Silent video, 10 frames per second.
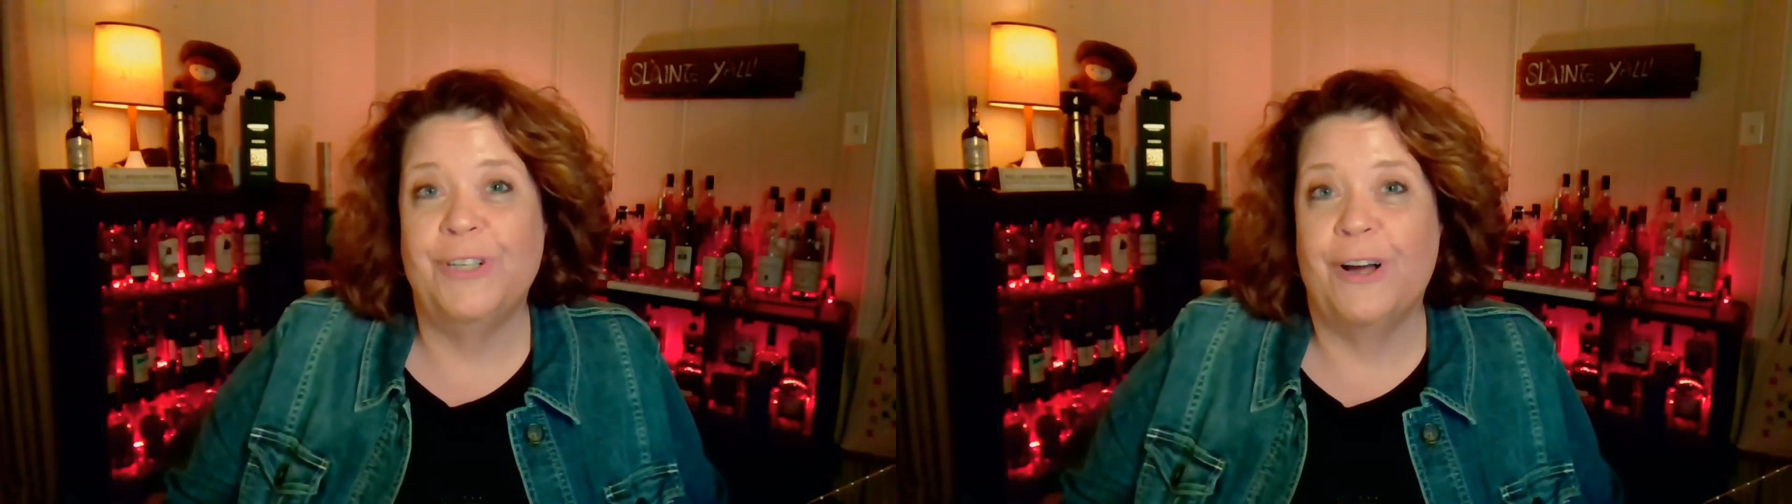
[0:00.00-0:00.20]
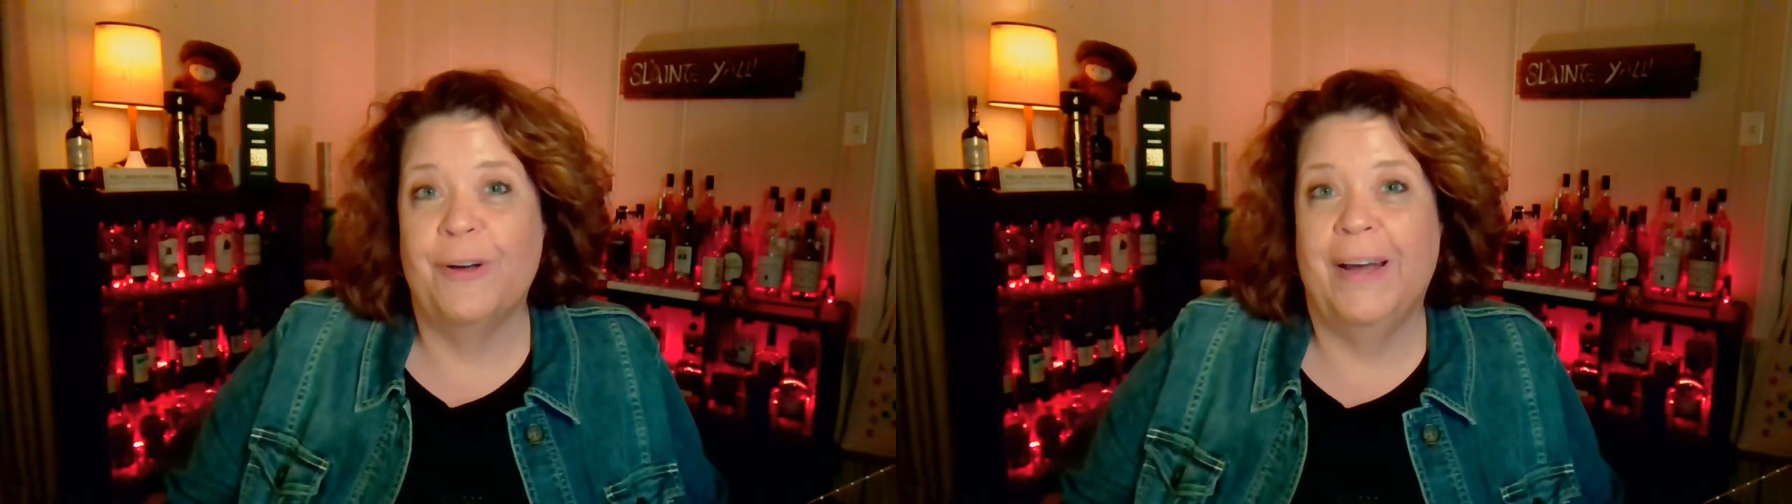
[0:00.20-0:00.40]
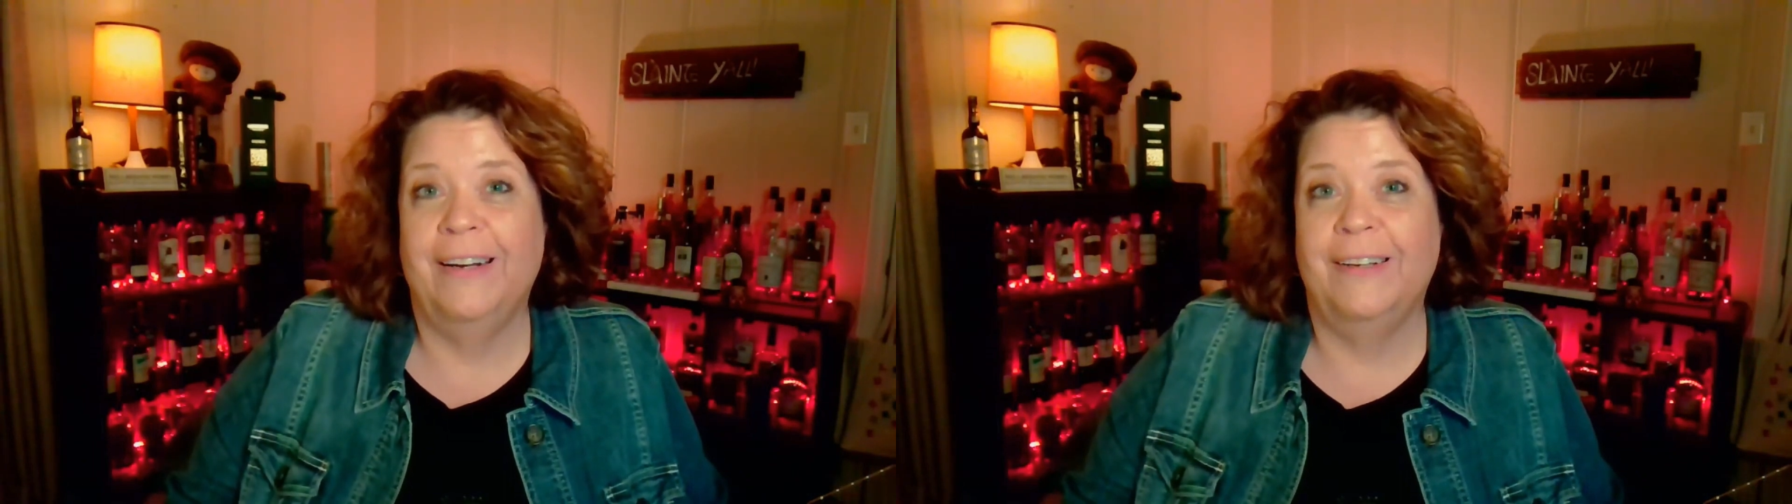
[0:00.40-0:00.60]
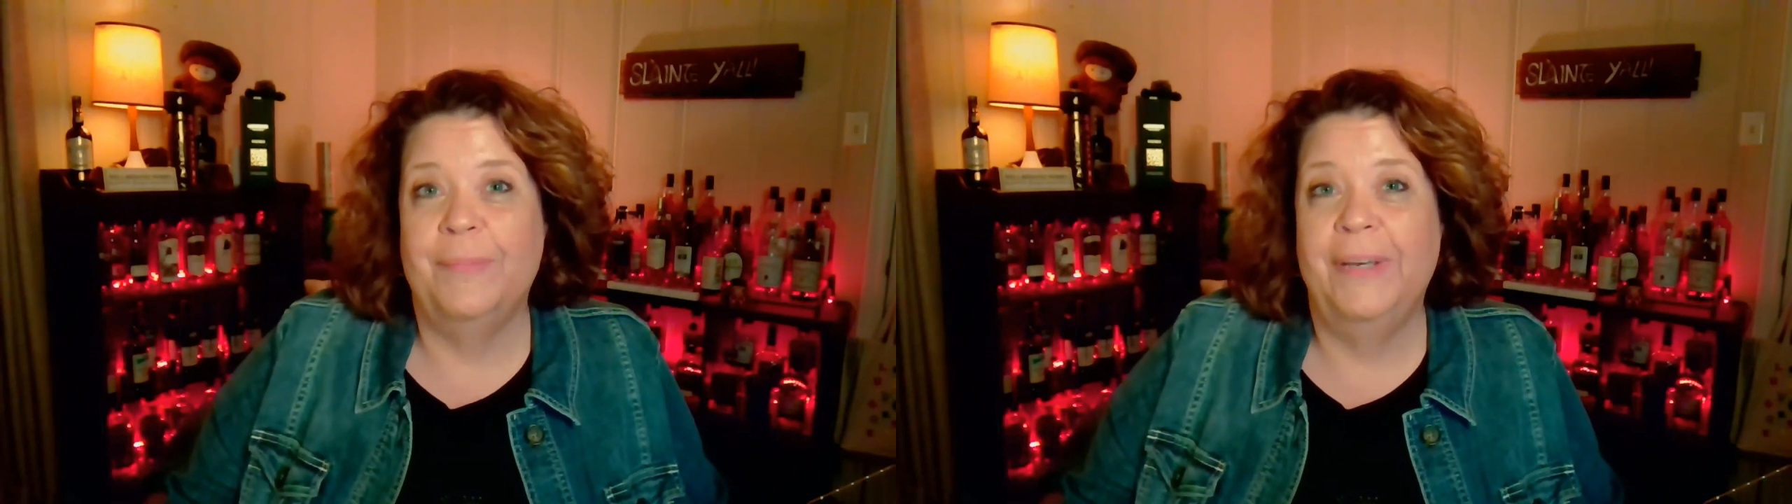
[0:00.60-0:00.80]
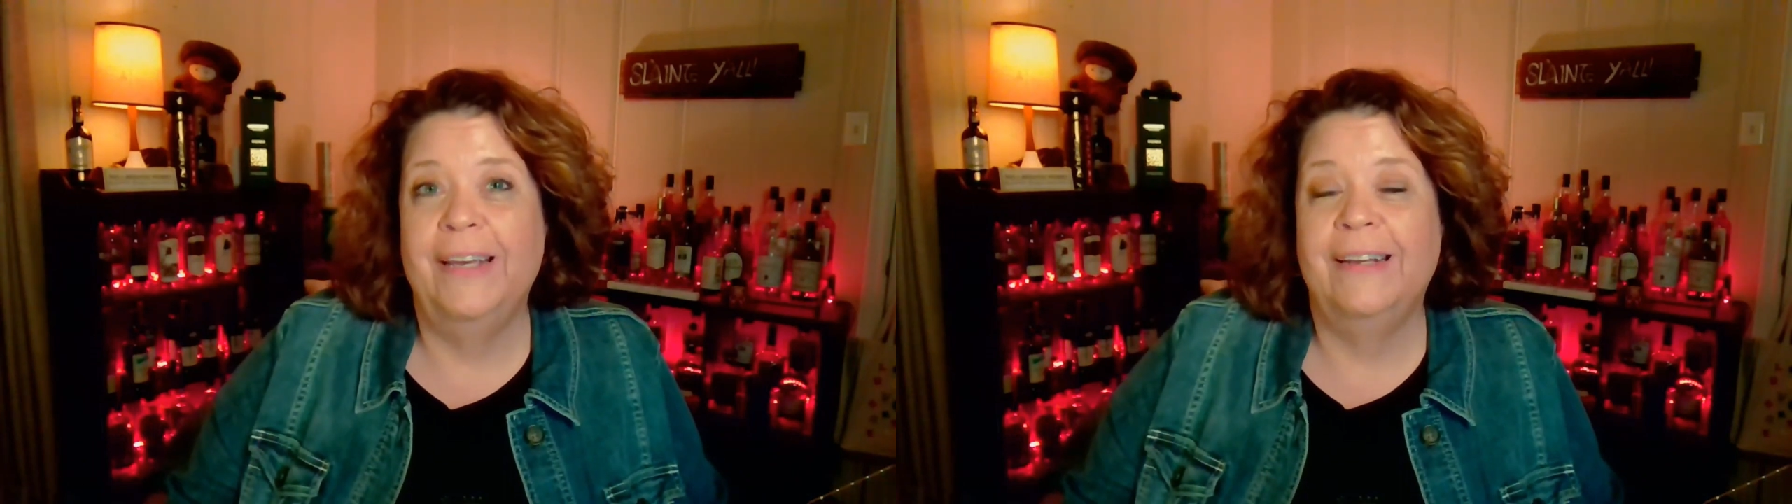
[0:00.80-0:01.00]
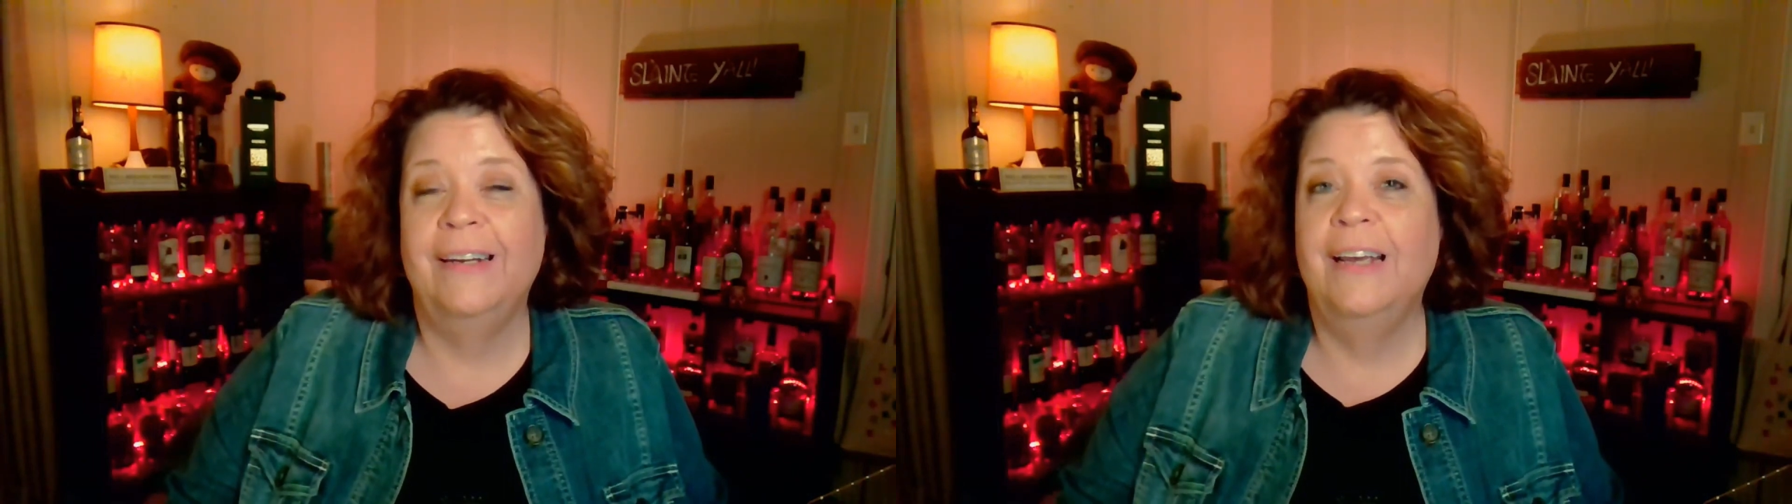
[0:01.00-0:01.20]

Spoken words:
talk about in a bit